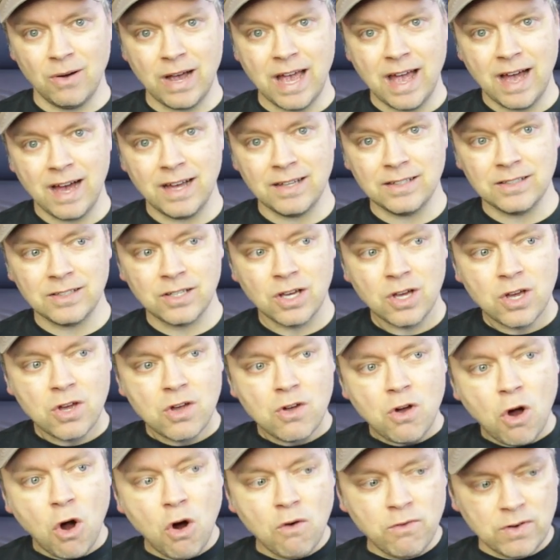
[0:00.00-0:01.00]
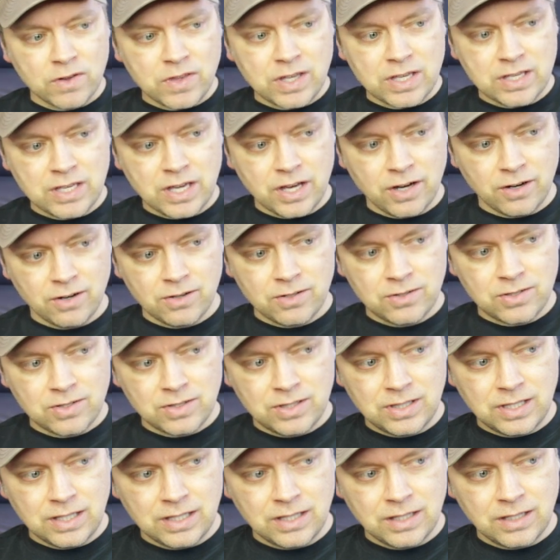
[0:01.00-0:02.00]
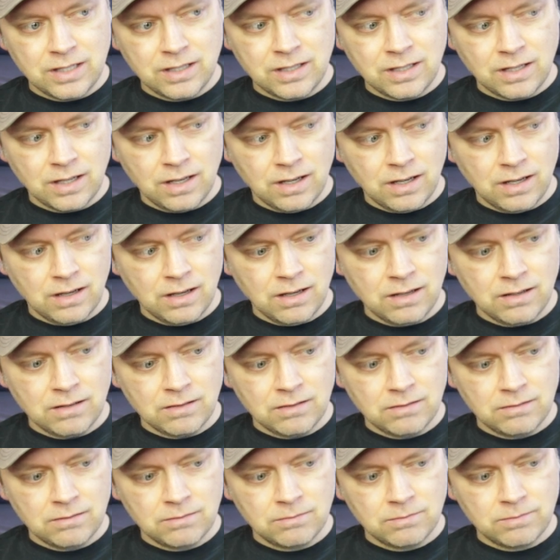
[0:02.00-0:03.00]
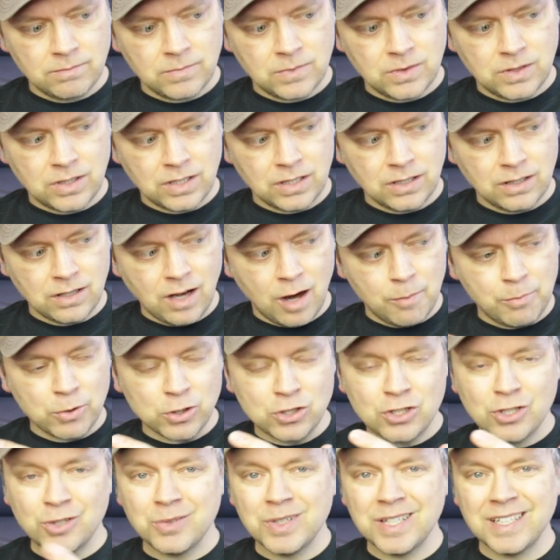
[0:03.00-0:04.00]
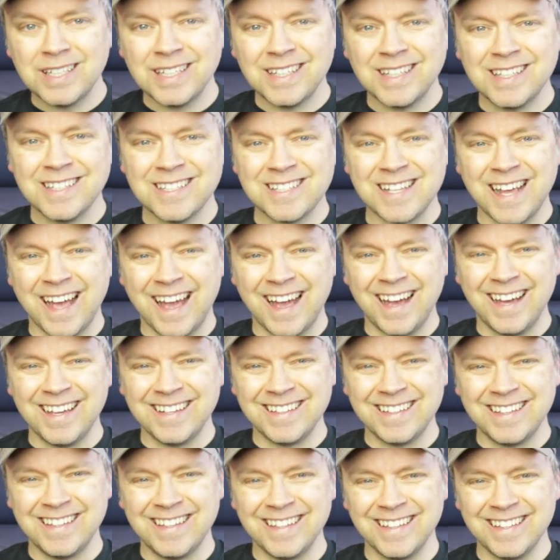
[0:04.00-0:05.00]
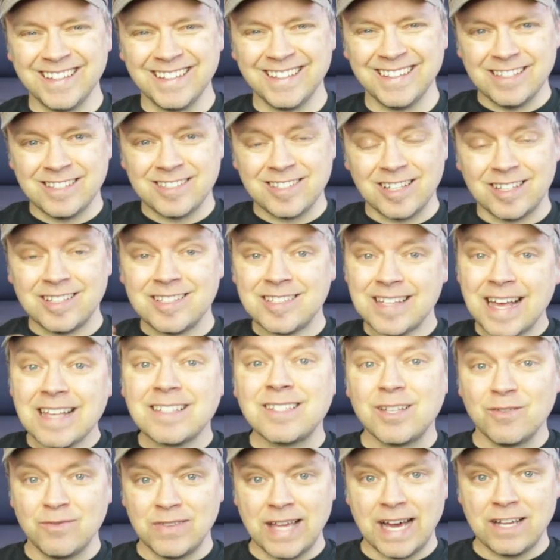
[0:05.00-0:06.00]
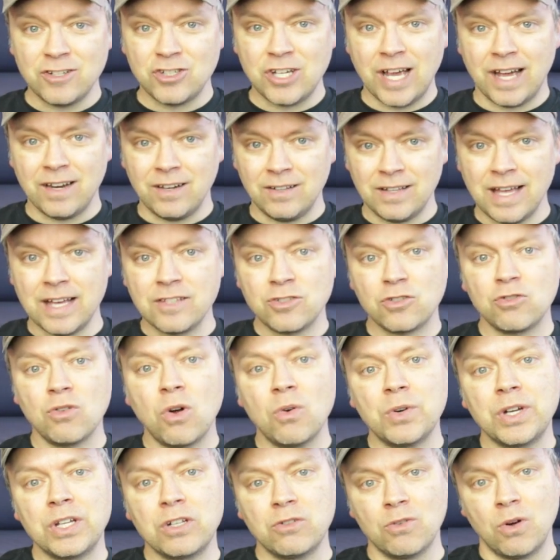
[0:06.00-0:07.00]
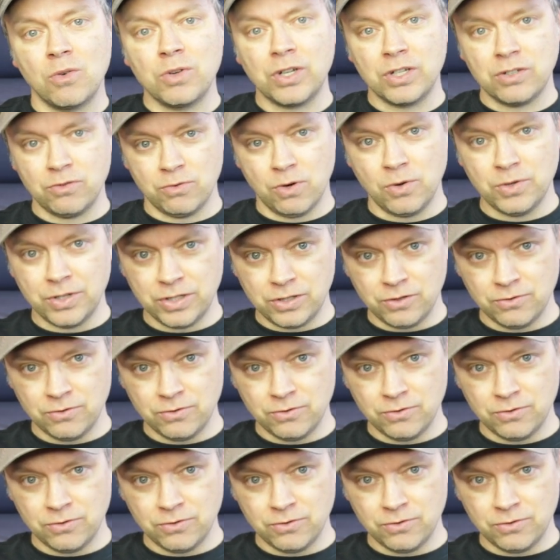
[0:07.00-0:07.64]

And over the years, the uh, the opportunities and the success of that channel has grown and grown and grown and